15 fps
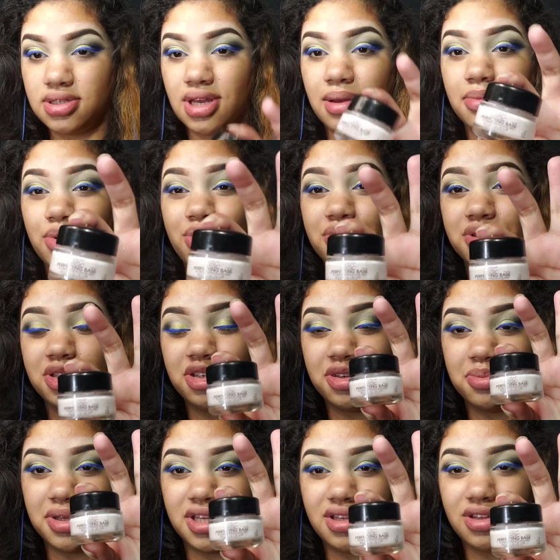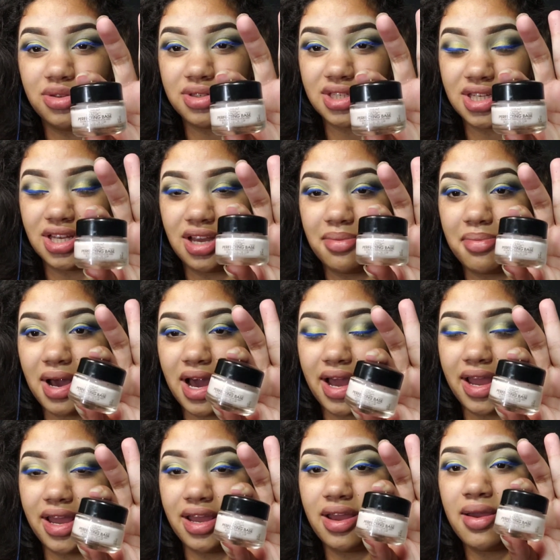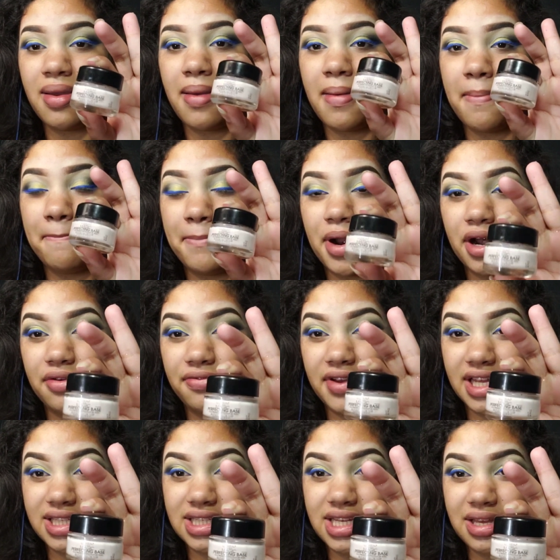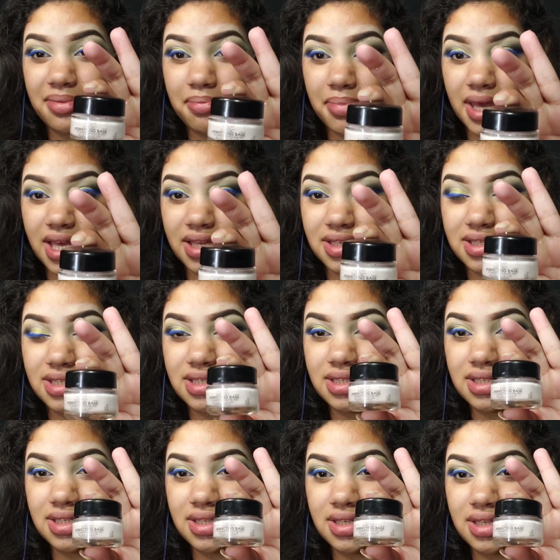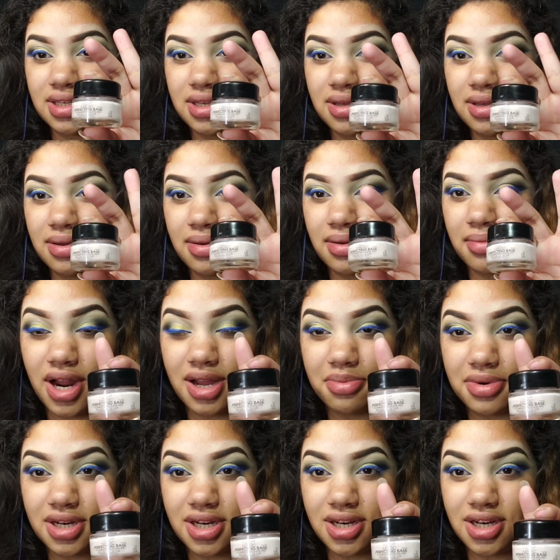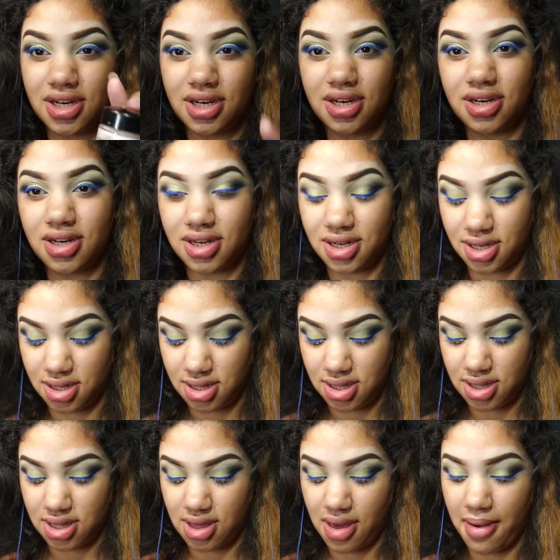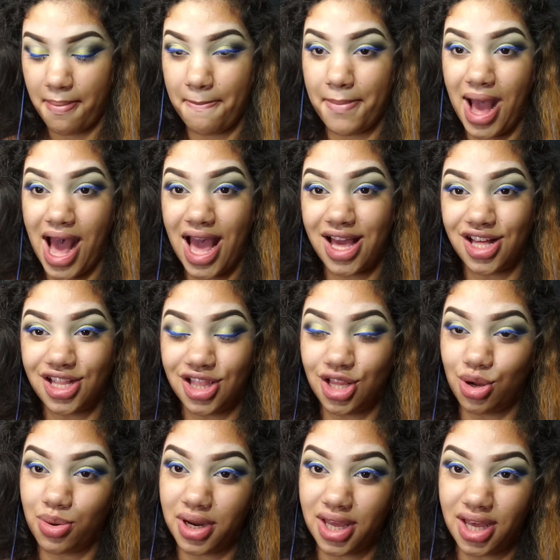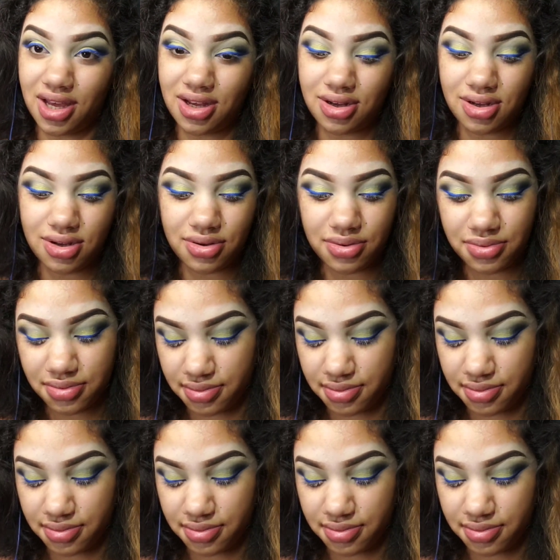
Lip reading: I'm going to be using my Perfecting Base Primer by L'Oreal.